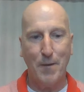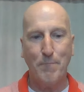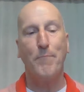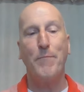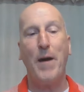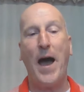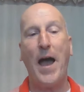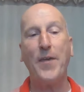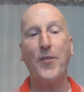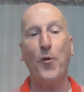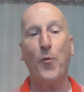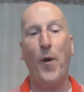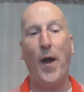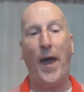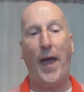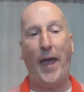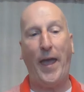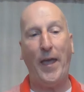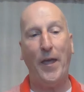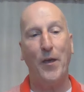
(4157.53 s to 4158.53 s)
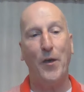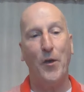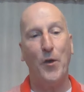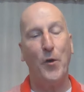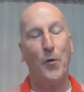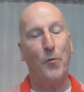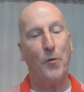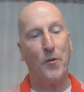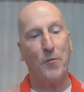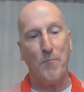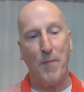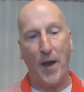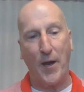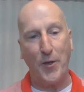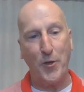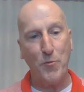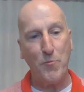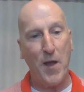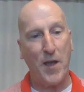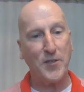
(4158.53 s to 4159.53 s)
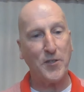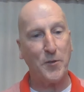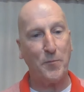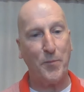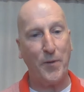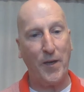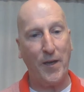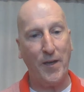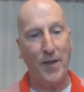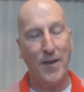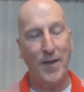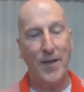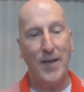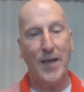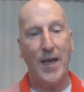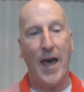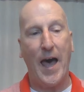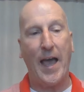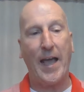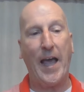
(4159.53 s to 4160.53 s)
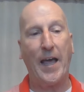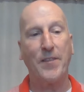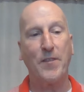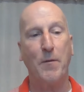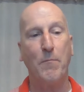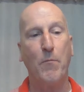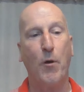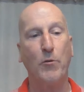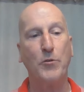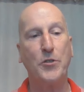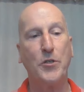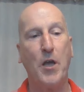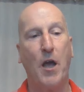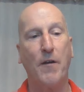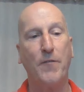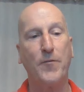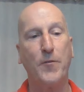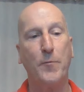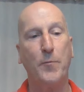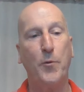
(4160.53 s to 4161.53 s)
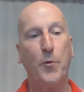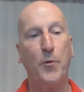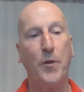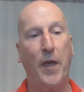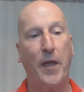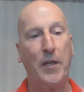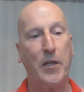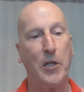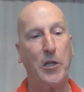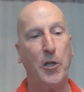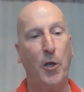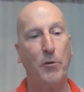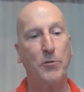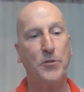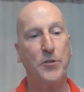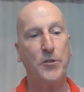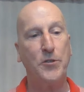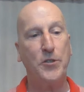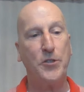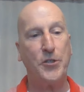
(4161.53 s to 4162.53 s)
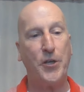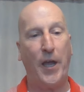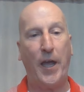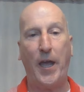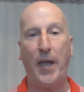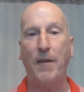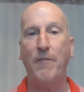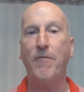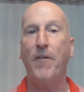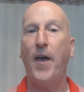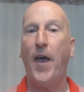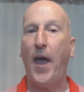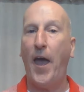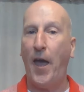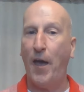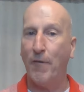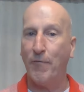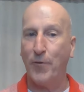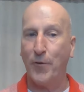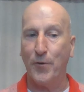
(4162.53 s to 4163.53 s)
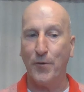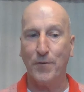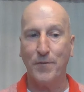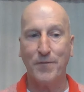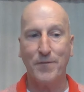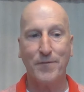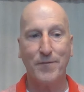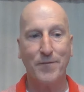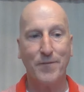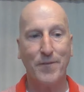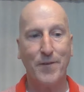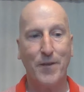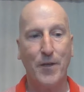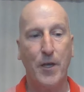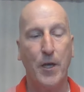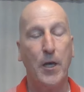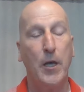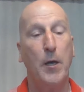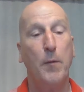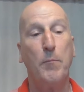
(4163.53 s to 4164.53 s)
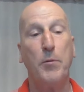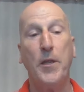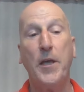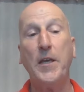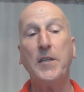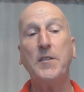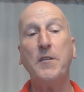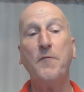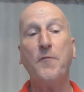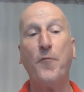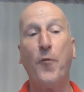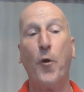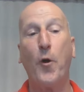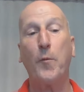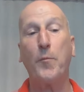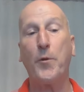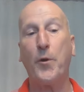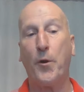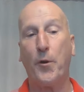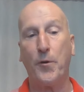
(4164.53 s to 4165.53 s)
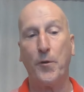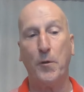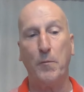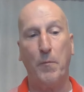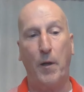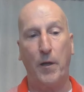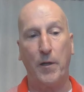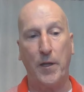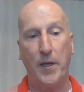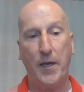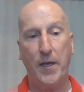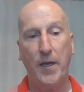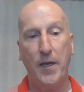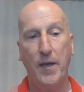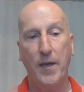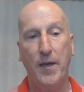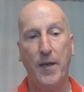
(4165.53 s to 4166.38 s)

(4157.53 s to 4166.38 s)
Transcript: By the way, with my new recipe, I got the most comfortable yet closest shave ever. Please inform Colonel Mully